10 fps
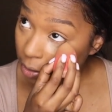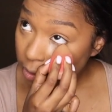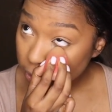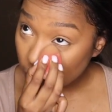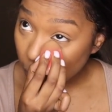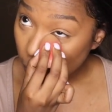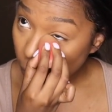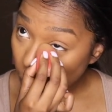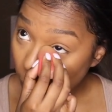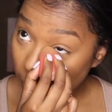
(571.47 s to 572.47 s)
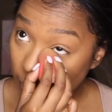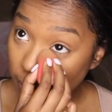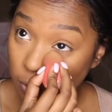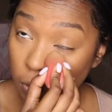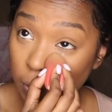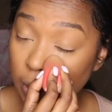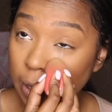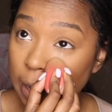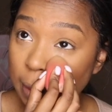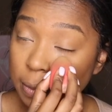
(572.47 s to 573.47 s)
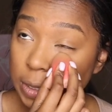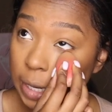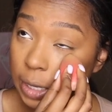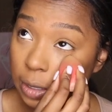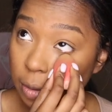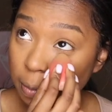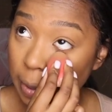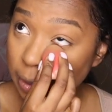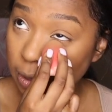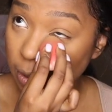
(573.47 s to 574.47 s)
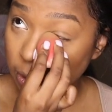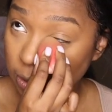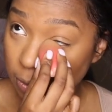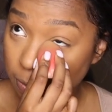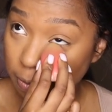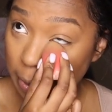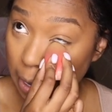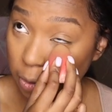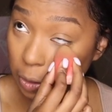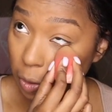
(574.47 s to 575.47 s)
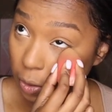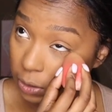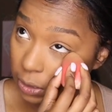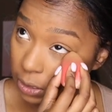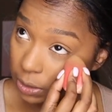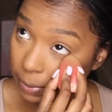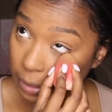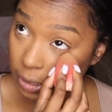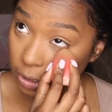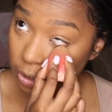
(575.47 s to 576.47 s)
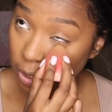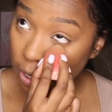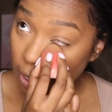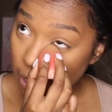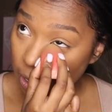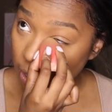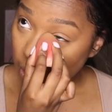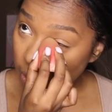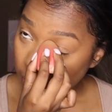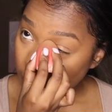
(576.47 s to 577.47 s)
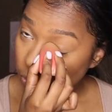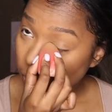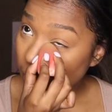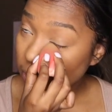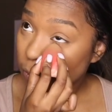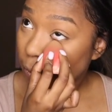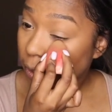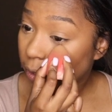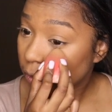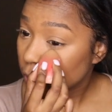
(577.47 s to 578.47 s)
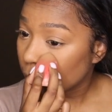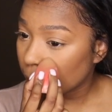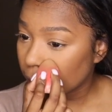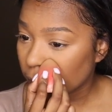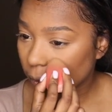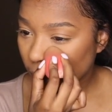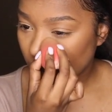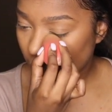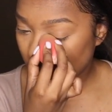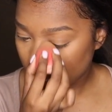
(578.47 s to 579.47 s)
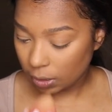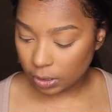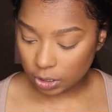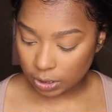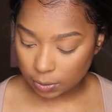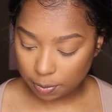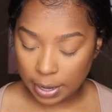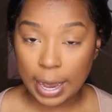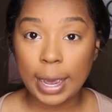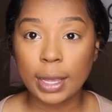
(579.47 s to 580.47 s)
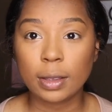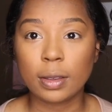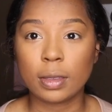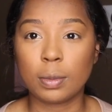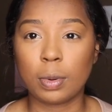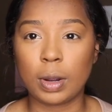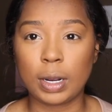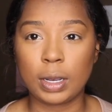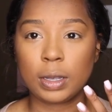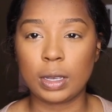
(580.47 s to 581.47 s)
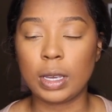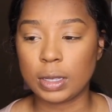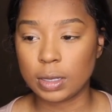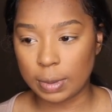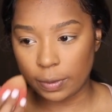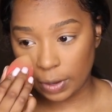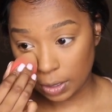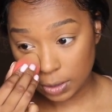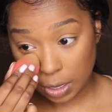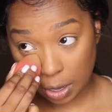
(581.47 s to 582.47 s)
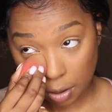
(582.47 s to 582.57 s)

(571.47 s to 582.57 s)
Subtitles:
So what I'm doing, I'm taking the powder onto the sponge, dry sponge, and I'm gonna just pat the product into my face.